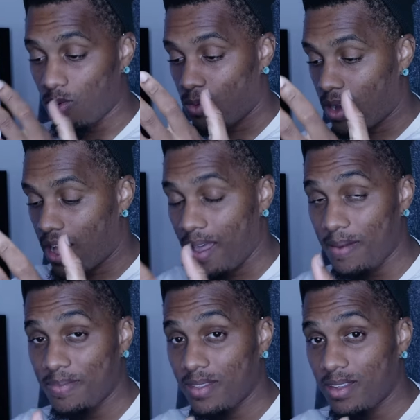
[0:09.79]

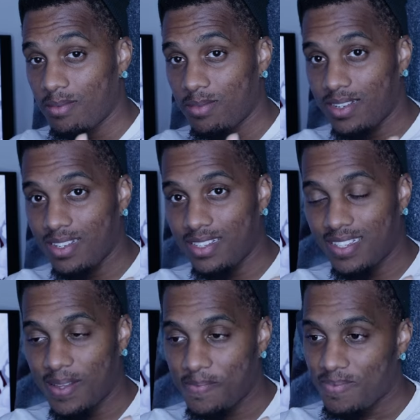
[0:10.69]
Why?
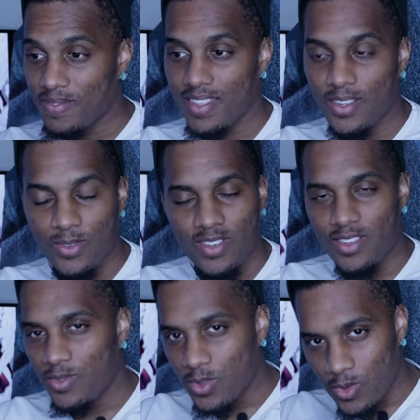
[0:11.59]
Because you,
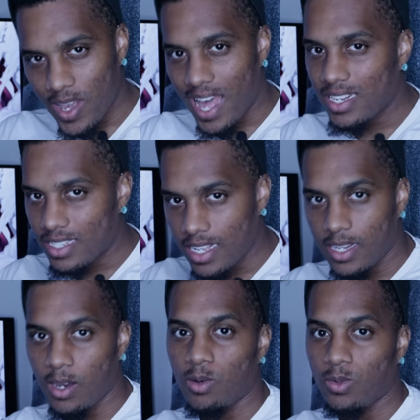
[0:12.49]
you, you got to
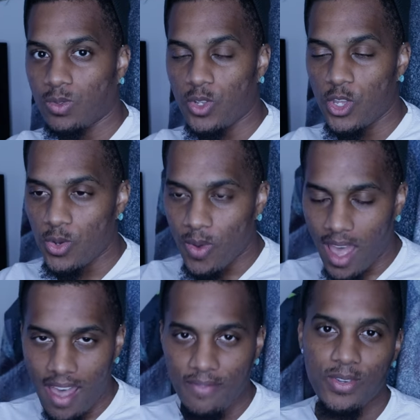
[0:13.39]
set goals. You
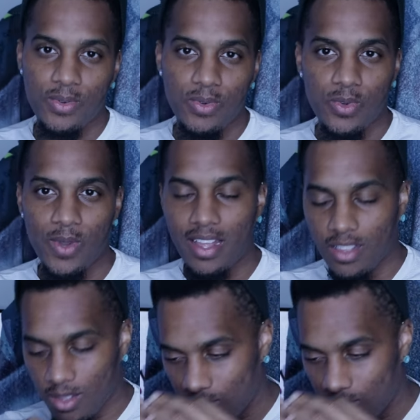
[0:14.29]
have to. You have